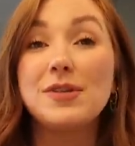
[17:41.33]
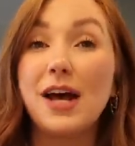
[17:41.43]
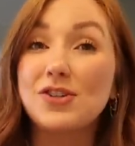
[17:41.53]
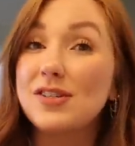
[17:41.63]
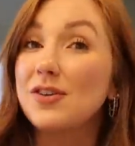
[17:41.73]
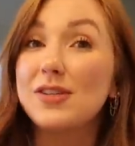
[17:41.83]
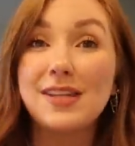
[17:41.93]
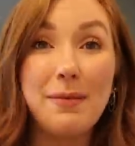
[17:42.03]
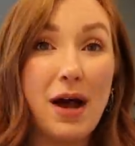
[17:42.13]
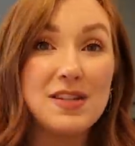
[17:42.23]
actually still the
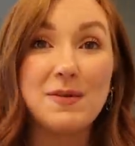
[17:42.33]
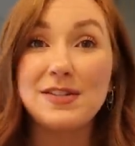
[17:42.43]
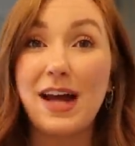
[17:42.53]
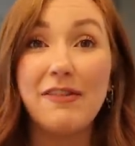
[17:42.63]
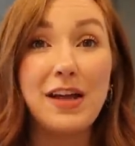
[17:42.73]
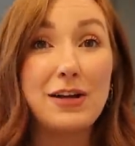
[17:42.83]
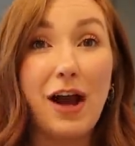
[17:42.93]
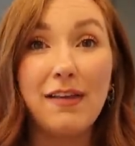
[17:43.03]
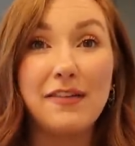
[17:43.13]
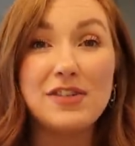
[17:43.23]
same hospital staff. They had
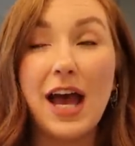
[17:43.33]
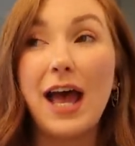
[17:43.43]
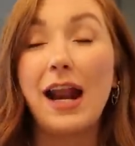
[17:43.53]
not left yet.